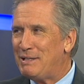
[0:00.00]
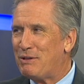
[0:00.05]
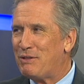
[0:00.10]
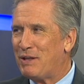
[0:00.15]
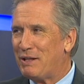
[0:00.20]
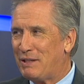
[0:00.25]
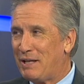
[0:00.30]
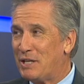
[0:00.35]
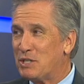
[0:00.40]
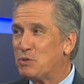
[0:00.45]
Do you
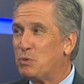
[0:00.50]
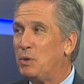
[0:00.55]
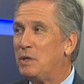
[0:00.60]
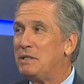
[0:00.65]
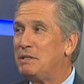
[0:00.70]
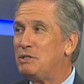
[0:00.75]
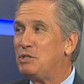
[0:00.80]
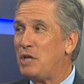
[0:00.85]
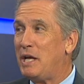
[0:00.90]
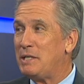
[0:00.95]
think that's
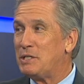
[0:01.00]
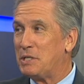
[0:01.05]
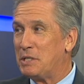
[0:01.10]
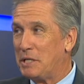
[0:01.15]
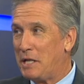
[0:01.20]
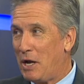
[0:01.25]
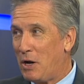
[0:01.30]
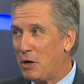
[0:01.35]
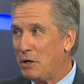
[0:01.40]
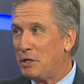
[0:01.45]
what Jason
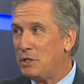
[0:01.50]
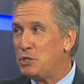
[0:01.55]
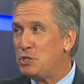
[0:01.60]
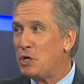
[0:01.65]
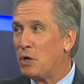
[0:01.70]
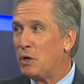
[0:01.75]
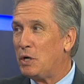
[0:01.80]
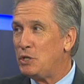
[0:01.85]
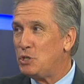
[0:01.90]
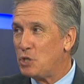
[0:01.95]
Garrett and
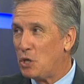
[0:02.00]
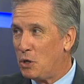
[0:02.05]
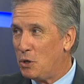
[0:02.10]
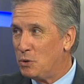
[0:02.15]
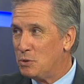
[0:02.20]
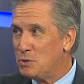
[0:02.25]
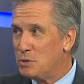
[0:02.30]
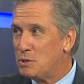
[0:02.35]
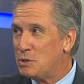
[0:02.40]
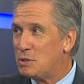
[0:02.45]
Jerry
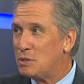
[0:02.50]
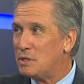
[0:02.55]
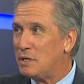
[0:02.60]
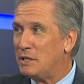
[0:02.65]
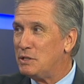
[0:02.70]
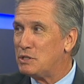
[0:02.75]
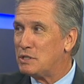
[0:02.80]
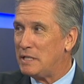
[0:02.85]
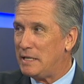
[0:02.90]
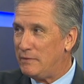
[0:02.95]
Jones
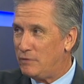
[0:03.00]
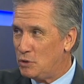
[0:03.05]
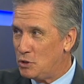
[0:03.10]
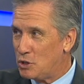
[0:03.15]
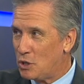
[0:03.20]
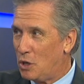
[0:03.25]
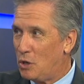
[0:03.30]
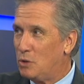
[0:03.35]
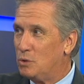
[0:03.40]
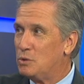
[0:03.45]
and Stephen
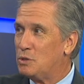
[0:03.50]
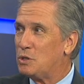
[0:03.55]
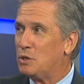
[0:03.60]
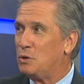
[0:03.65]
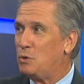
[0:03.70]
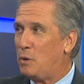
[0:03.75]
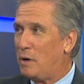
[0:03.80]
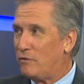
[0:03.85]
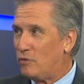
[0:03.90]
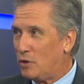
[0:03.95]
Jones and
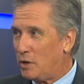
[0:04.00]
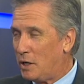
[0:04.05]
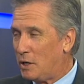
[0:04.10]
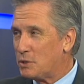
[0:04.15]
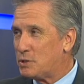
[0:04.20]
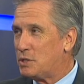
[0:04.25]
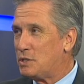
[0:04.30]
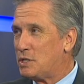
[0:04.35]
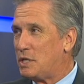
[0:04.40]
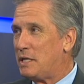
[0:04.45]
whoever
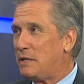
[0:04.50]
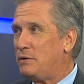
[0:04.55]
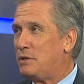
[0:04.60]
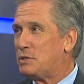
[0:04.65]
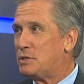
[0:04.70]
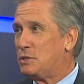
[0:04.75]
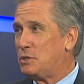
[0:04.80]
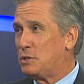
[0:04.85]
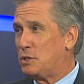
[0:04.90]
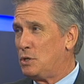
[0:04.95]
else is in on
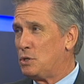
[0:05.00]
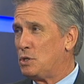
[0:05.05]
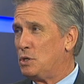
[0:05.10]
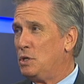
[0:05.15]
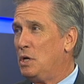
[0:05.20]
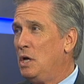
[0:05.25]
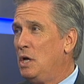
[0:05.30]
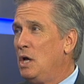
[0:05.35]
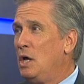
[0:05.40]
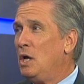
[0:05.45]
this
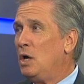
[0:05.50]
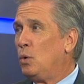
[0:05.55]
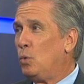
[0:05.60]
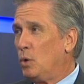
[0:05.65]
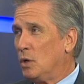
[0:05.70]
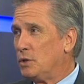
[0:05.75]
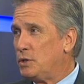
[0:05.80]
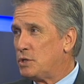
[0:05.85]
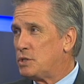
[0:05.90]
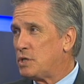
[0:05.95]
decision
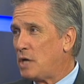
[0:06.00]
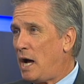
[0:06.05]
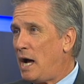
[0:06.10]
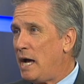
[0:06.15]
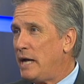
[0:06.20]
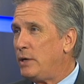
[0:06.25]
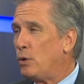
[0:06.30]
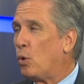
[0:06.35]
will decide?